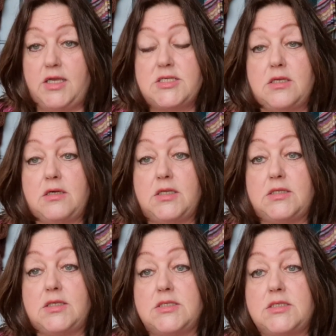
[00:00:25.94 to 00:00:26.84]
I
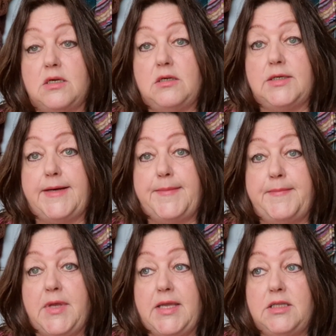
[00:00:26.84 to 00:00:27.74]
started this
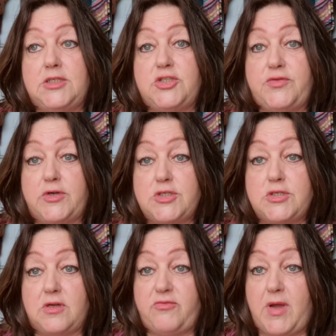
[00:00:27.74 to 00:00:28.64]
English
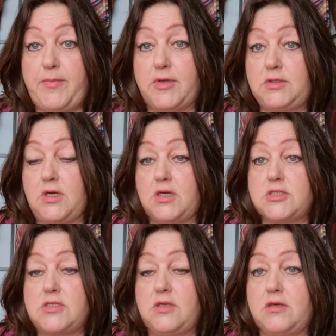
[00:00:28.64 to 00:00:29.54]
version of my
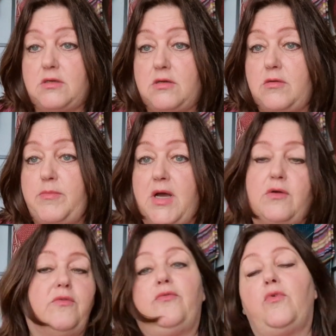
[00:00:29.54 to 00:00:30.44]
podcast
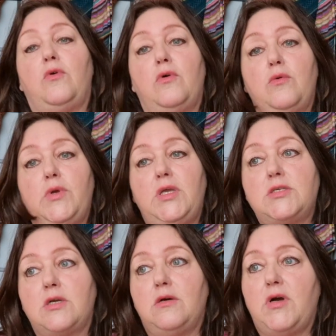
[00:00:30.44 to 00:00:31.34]
about 4
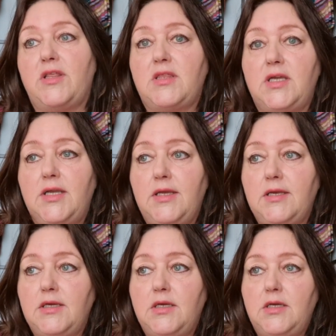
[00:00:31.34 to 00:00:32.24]
weeks ago, I
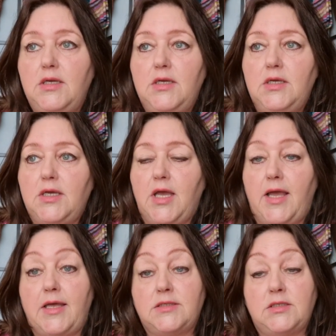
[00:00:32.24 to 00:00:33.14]
think,
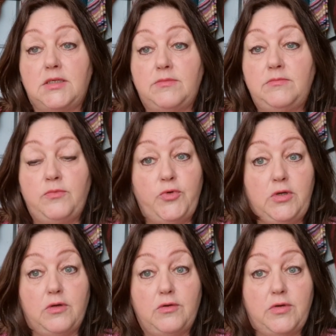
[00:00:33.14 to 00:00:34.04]
and
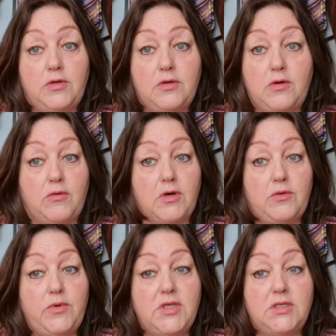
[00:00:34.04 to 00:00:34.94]
we'll go
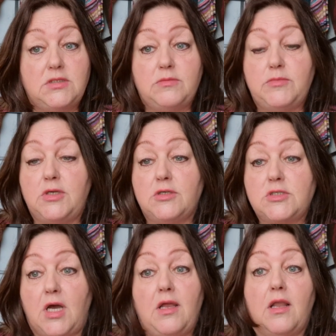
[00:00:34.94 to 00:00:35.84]
on with it
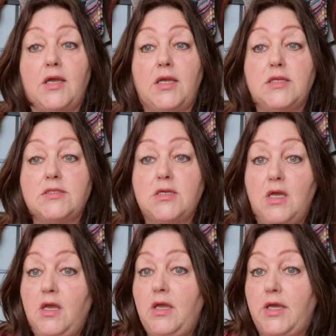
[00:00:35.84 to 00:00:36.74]
because I like
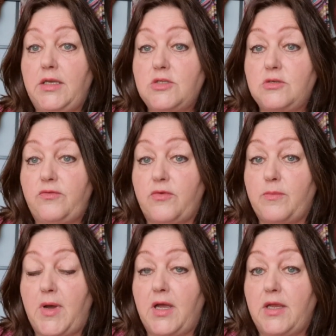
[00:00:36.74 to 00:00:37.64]
it, and it's good
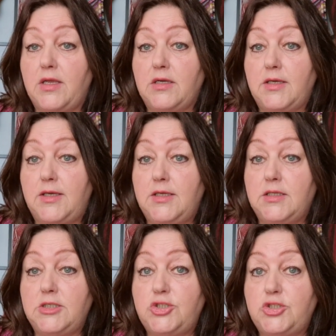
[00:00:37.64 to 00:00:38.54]
for my
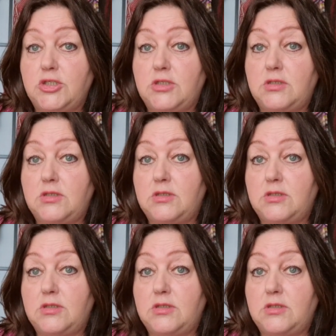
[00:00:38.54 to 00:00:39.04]
English